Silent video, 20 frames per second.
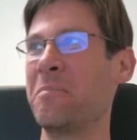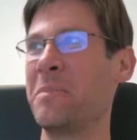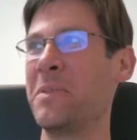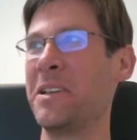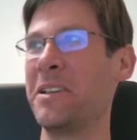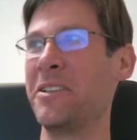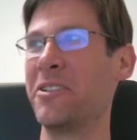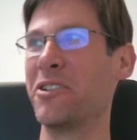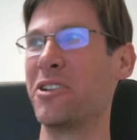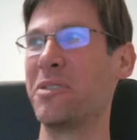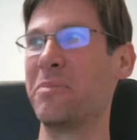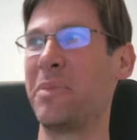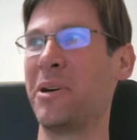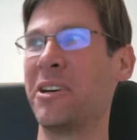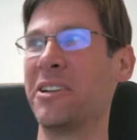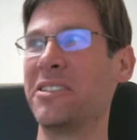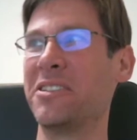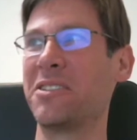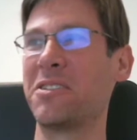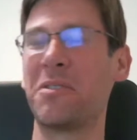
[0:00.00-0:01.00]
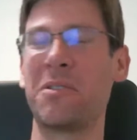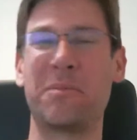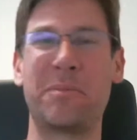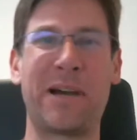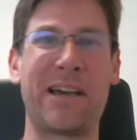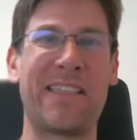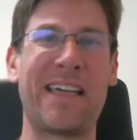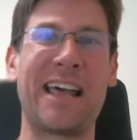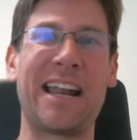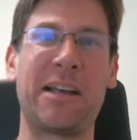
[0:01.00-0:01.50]
be good at puns, and
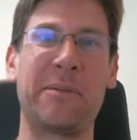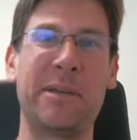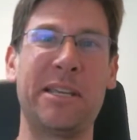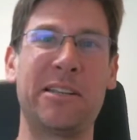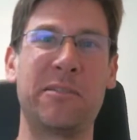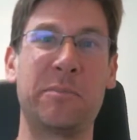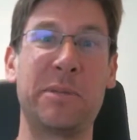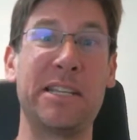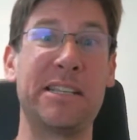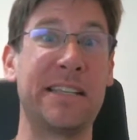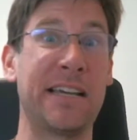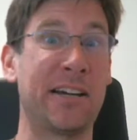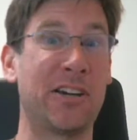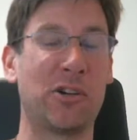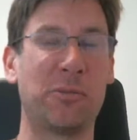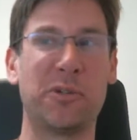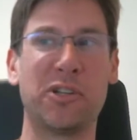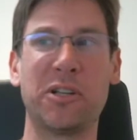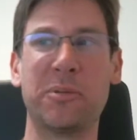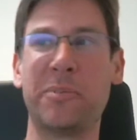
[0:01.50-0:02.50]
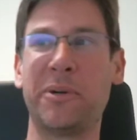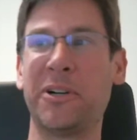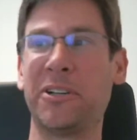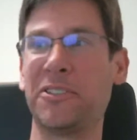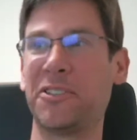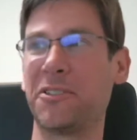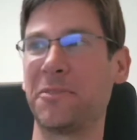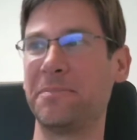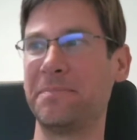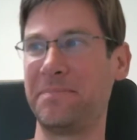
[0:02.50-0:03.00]
by that I mean be terrible at
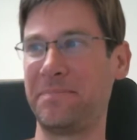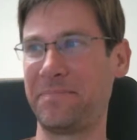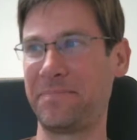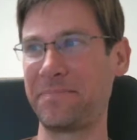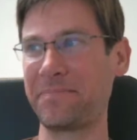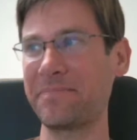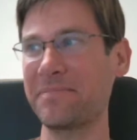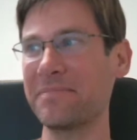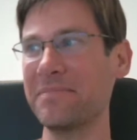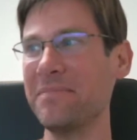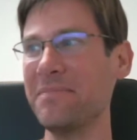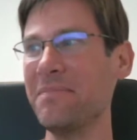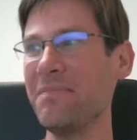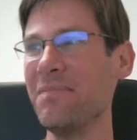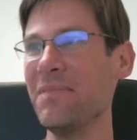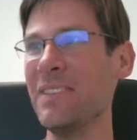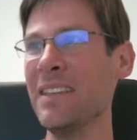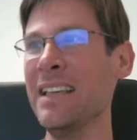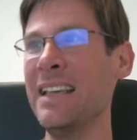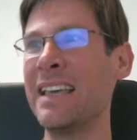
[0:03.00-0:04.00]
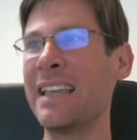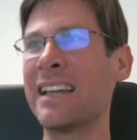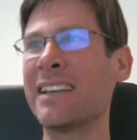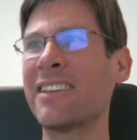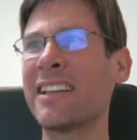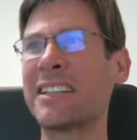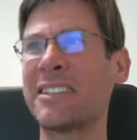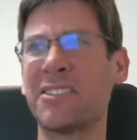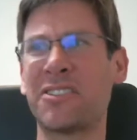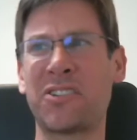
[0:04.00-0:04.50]
puns. And I'd
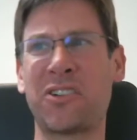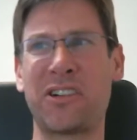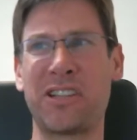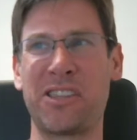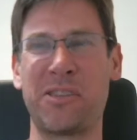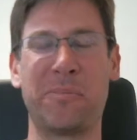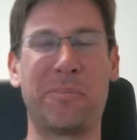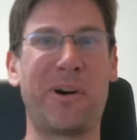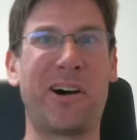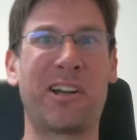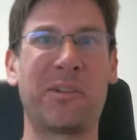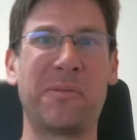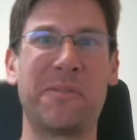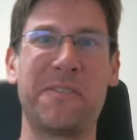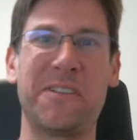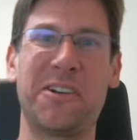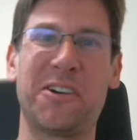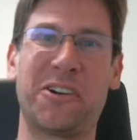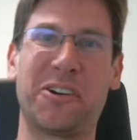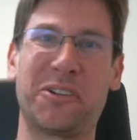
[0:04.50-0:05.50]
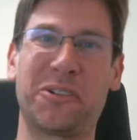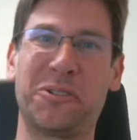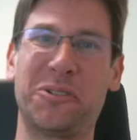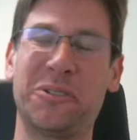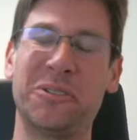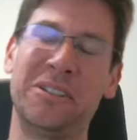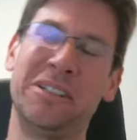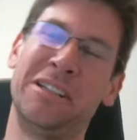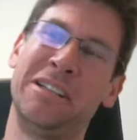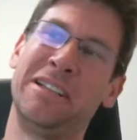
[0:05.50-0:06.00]
like to start at the bottom of the
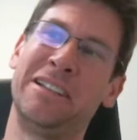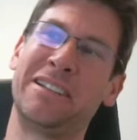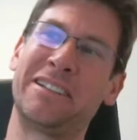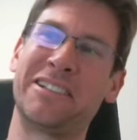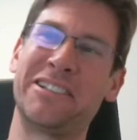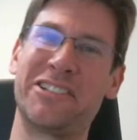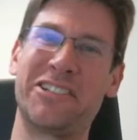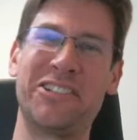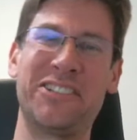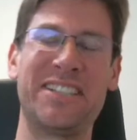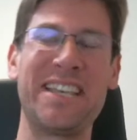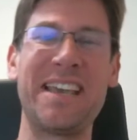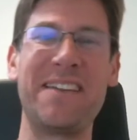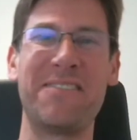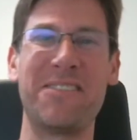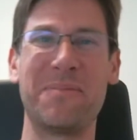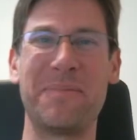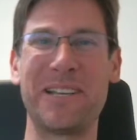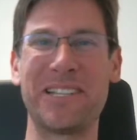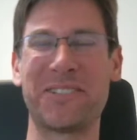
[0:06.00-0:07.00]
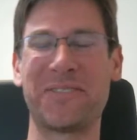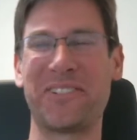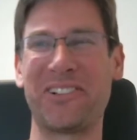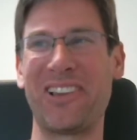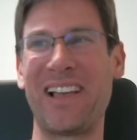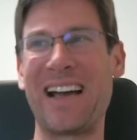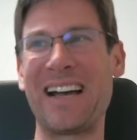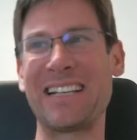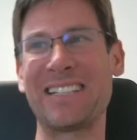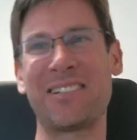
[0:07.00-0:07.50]
article because she saved the best for
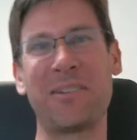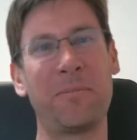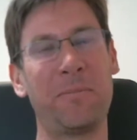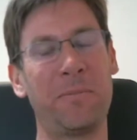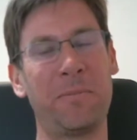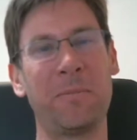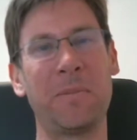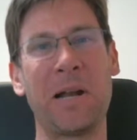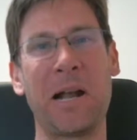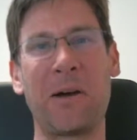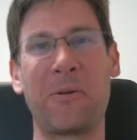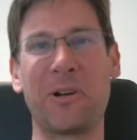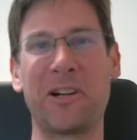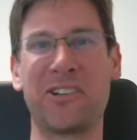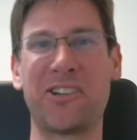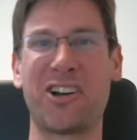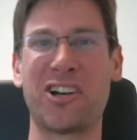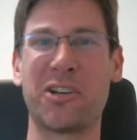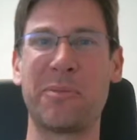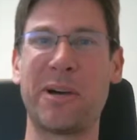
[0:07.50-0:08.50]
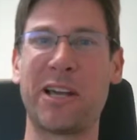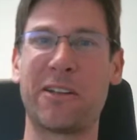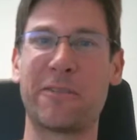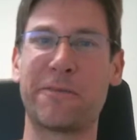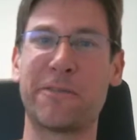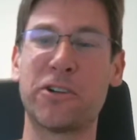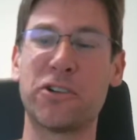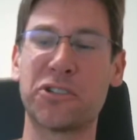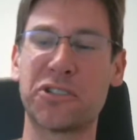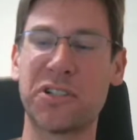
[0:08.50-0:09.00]
last, but I want to talk about it
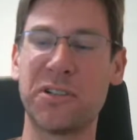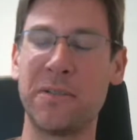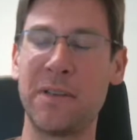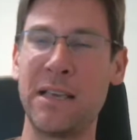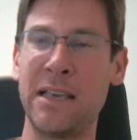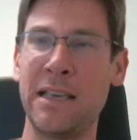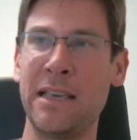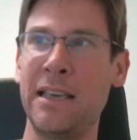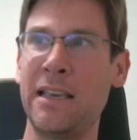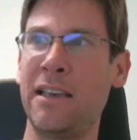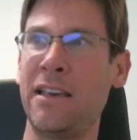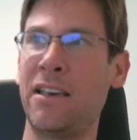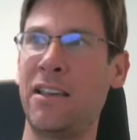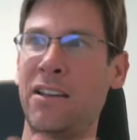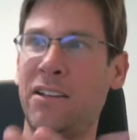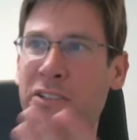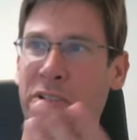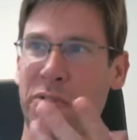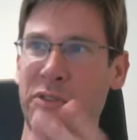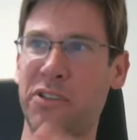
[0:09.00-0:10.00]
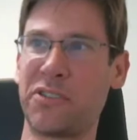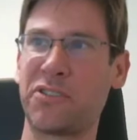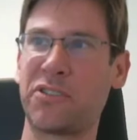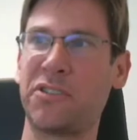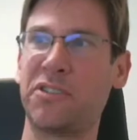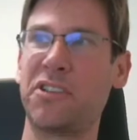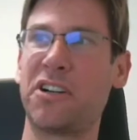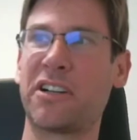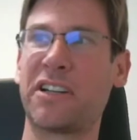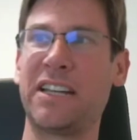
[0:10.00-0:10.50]
first. And under this,
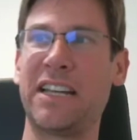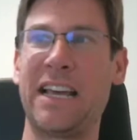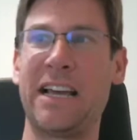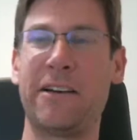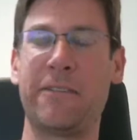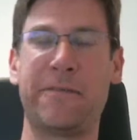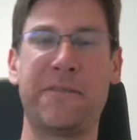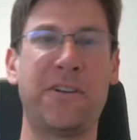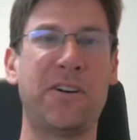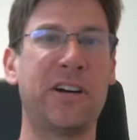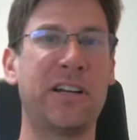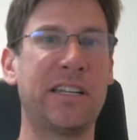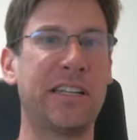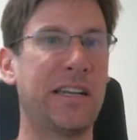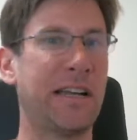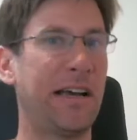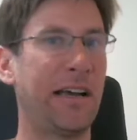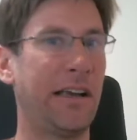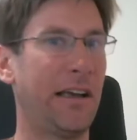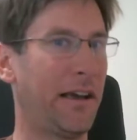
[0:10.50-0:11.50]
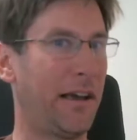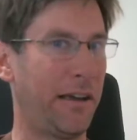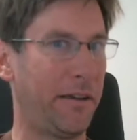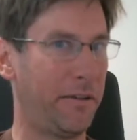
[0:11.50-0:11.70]
good luck and have fun, and I